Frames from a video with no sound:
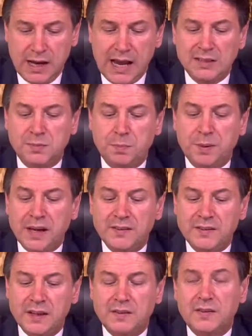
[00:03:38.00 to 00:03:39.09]
As
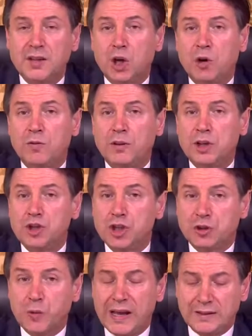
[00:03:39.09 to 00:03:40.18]
presidency of the
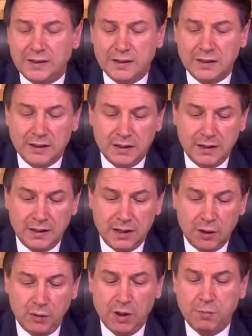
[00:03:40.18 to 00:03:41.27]
G twenty,
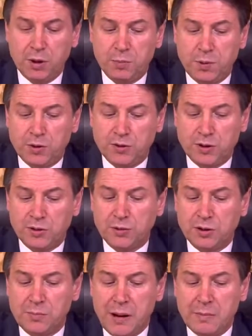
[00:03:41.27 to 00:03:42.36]
we proposed to
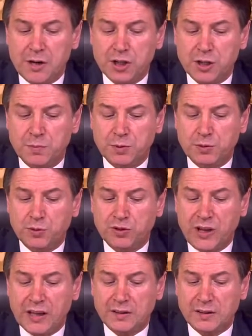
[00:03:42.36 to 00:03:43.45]
the membership to
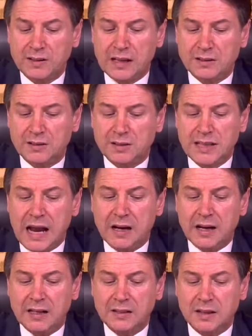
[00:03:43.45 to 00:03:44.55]
set that
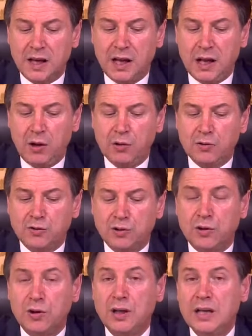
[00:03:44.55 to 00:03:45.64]
target
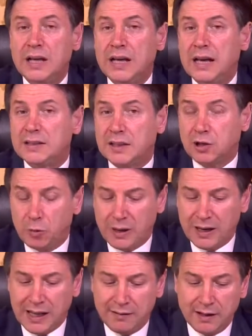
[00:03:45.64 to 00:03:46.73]
also at a
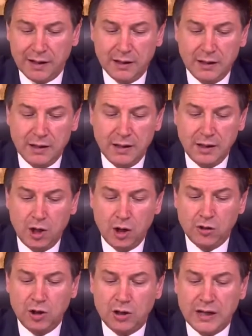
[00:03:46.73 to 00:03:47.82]
global level
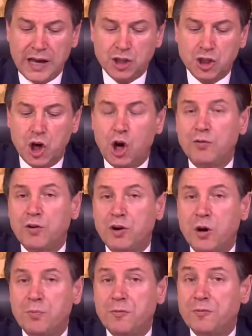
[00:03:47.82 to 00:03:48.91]
on the occasion of
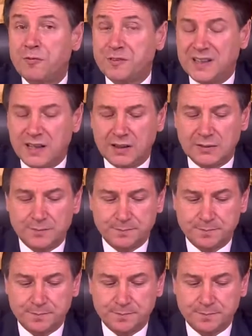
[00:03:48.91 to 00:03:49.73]
COP fifteen.